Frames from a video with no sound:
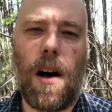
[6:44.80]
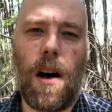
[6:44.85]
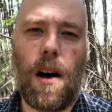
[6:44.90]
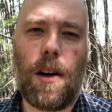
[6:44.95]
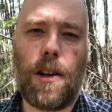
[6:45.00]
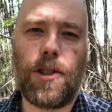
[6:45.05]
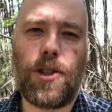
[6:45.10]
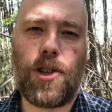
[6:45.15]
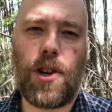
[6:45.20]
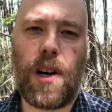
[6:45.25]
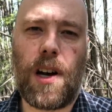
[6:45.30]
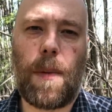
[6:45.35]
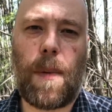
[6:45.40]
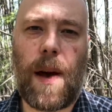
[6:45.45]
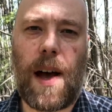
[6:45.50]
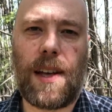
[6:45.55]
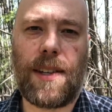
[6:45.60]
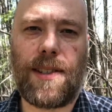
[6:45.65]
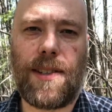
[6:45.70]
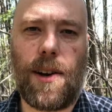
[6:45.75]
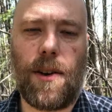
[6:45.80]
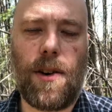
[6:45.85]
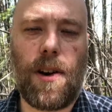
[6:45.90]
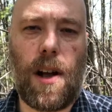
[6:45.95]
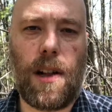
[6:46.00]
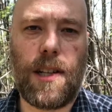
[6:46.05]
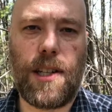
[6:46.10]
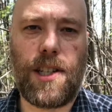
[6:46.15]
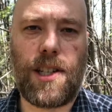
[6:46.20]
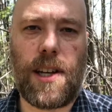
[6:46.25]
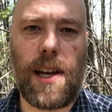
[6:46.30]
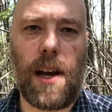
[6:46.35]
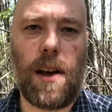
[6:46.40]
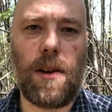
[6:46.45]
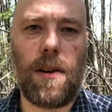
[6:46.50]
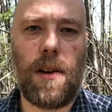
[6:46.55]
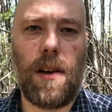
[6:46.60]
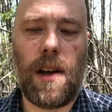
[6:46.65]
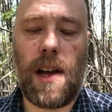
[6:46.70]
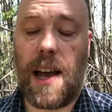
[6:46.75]
all trying to pass their knowledge
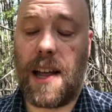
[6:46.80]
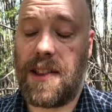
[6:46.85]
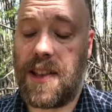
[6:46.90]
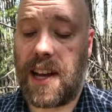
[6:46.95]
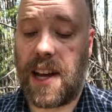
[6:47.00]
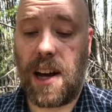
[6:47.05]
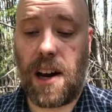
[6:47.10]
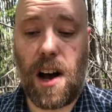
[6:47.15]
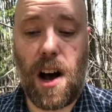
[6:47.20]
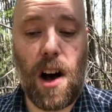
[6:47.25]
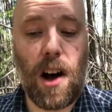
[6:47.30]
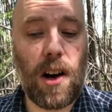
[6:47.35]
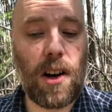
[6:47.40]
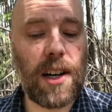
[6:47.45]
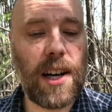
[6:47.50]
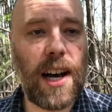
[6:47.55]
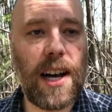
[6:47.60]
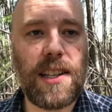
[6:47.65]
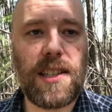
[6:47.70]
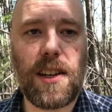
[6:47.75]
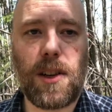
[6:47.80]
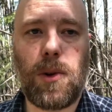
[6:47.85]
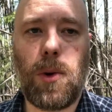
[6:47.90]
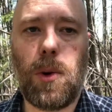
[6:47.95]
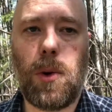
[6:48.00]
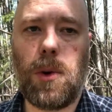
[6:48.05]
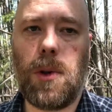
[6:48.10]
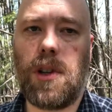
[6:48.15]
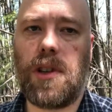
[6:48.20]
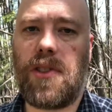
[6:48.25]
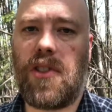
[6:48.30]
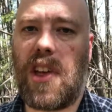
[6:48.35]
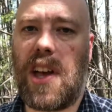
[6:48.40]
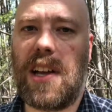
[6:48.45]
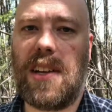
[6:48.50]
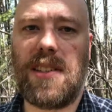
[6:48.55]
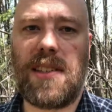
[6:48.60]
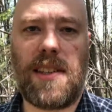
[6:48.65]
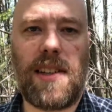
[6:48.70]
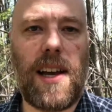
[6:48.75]
down, and they got all kinds of cool
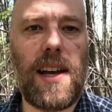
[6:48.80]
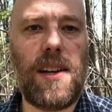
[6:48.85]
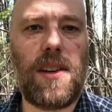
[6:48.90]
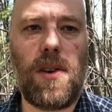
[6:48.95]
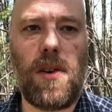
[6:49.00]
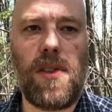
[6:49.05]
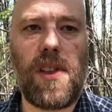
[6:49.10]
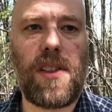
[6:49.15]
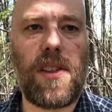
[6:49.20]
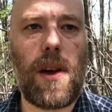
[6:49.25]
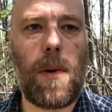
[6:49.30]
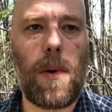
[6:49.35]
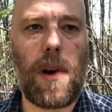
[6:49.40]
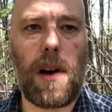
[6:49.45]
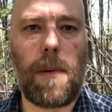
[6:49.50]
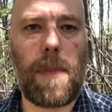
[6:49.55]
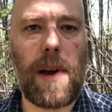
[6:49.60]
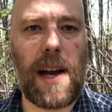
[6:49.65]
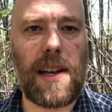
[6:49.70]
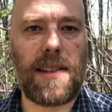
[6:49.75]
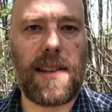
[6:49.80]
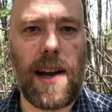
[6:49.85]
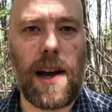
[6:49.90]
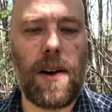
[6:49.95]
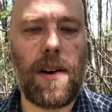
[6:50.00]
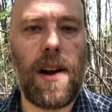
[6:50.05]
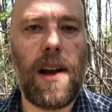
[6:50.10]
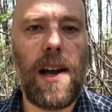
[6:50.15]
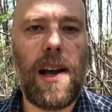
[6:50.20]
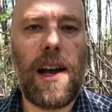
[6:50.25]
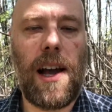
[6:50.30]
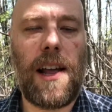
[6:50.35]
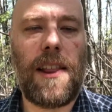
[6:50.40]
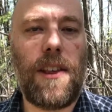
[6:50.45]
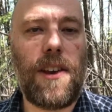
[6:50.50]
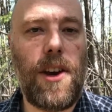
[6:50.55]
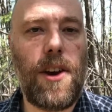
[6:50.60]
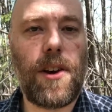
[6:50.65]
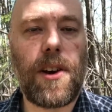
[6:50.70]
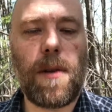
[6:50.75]
things that they do that they want to pass down.
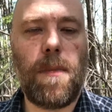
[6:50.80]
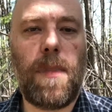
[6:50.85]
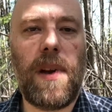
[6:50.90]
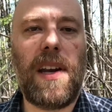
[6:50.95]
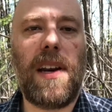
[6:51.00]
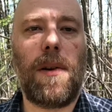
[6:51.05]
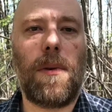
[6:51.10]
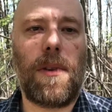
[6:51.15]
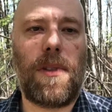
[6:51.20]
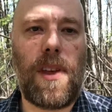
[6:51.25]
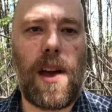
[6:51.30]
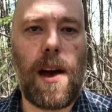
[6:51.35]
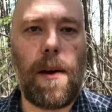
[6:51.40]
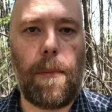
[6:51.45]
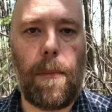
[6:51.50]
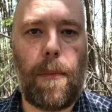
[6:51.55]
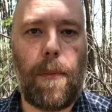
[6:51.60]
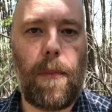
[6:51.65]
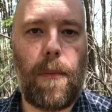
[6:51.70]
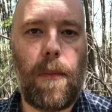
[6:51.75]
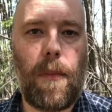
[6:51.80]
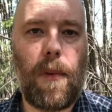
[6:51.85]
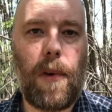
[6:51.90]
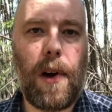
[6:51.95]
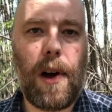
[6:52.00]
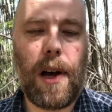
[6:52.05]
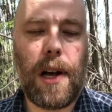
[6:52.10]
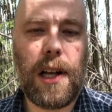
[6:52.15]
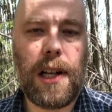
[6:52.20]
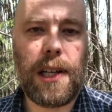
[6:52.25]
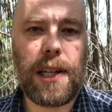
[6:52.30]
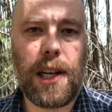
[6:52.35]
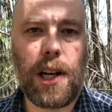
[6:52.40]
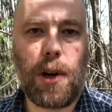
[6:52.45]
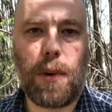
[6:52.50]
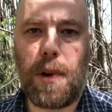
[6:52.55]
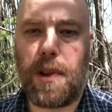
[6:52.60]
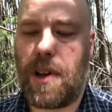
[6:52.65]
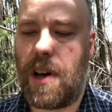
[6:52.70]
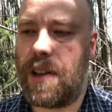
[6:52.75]
You're competing with them,
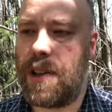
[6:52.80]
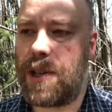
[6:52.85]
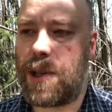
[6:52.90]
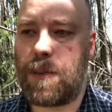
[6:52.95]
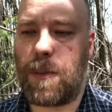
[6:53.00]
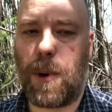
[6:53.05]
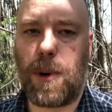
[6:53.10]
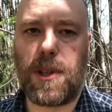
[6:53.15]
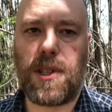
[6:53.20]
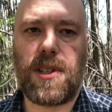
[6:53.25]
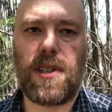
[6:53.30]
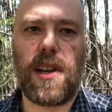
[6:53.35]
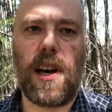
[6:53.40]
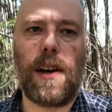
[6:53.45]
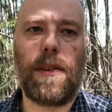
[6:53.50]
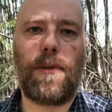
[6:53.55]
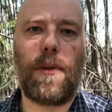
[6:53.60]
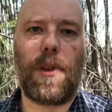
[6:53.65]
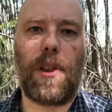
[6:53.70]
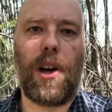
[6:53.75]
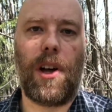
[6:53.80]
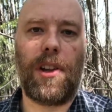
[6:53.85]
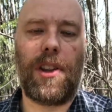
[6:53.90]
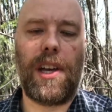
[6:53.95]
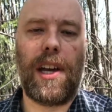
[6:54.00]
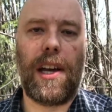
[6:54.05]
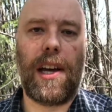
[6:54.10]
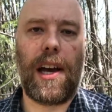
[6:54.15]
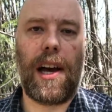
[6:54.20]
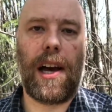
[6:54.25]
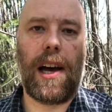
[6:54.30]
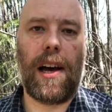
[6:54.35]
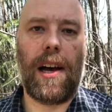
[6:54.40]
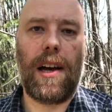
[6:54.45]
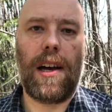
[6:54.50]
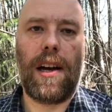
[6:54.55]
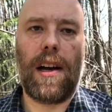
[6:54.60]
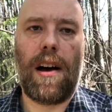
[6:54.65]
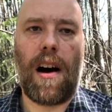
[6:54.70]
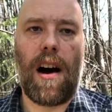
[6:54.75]
with all the sports stuff, with all the
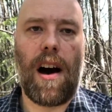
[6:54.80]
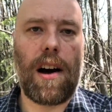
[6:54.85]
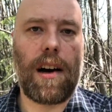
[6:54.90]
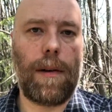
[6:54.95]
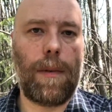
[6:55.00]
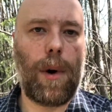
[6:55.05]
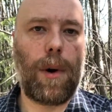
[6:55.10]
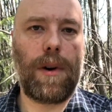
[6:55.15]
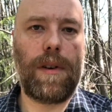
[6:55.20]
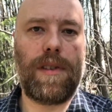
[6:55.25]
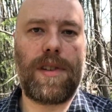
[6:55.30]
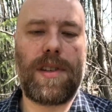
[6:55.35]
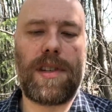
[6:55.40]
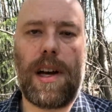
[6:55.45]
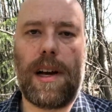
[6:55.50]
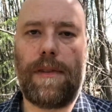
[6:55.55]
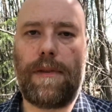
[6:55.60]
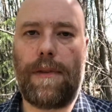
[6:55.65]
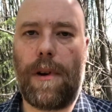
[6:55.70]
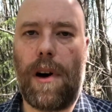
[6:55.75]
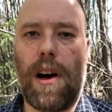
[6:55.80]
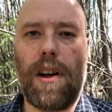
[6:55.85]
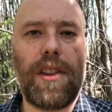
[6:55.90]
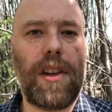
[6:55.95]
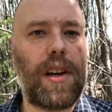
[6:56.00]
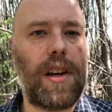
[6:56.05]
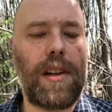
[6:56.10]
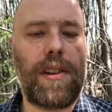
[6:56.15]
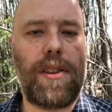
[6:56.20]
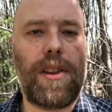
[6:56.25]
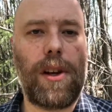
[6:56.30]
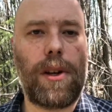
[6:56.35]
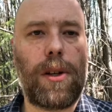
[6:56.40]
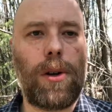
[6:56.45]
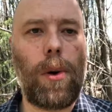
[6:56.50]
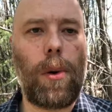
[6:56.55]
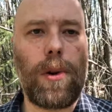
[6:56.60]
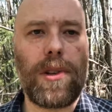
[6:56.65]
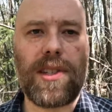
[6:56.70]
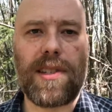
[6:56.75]
automotive stuff, all the
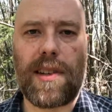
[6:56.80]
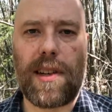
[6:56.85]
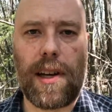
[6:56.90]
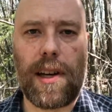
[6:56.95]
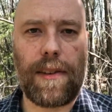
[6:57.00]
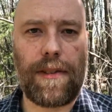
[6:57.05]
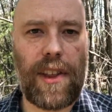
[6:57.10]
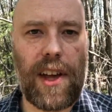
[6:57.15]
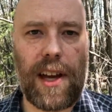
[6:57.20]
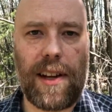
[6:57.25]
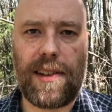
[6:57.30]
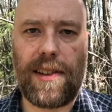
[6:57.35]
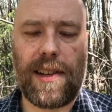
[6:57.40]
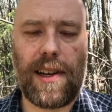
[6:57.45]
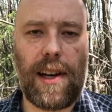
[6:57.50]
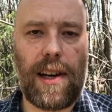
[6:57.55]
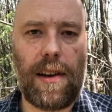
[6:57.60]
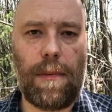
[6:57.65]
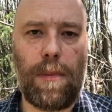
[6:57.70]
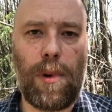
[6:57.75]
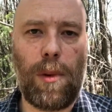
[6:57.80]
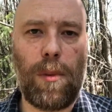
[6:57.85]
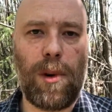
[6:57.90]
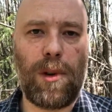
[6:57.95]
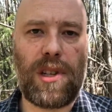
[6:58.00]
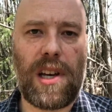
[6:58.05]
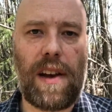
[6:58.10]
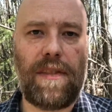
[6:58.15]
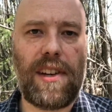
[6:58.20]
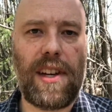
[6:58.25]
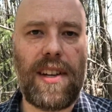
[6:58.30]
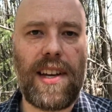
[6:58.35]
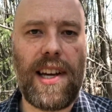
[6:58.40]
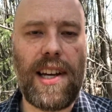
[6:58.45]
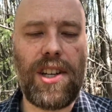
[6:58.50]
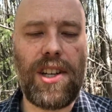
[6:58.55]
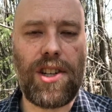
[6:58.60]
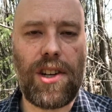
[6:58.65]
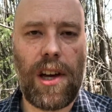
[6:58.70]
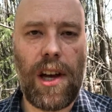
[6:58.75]
cool stuff that boomers have to
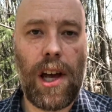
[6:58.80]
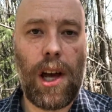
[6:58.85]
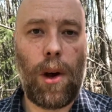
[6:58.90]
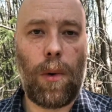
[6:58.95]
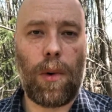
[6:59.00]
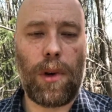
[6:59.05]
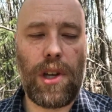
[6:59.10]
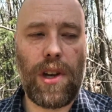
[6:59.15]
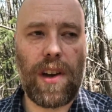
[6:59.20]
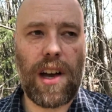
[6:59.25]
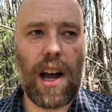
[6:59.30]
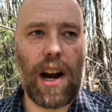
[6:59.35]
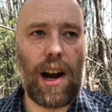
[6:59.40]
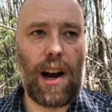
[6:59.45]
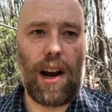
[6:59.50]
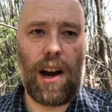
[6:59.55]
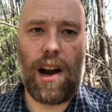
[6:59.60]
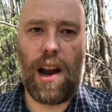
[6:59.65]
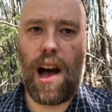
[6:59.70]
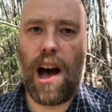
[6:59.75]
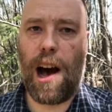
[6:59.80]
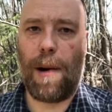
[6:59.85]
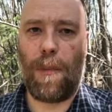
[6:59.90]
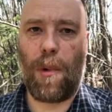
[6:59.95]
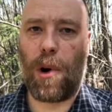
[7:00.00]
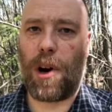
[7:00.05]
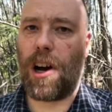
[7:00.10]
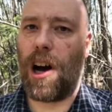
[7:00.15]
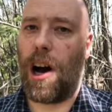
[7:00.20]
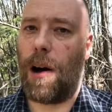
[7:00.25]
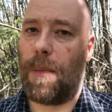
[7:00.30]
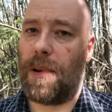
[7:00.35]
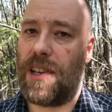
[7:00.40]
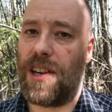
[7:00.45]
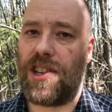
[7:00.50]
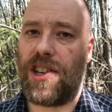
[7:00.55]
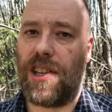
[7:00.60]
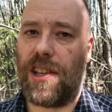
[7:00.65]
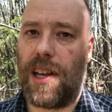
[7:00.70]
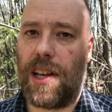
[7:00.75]
teach. Well, you got a lot more
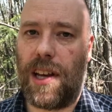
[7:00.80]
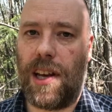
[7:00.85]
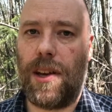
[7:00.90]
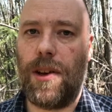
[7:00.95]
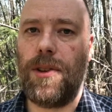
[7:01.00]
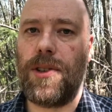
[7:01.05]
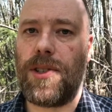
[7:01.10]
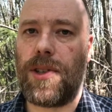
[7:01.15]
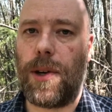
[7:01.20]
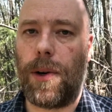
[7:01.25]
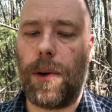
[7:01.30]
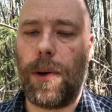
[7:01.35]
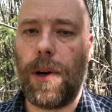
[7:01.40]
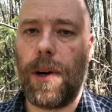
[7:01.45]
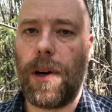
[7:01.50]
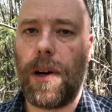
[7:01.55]
competition than you used to.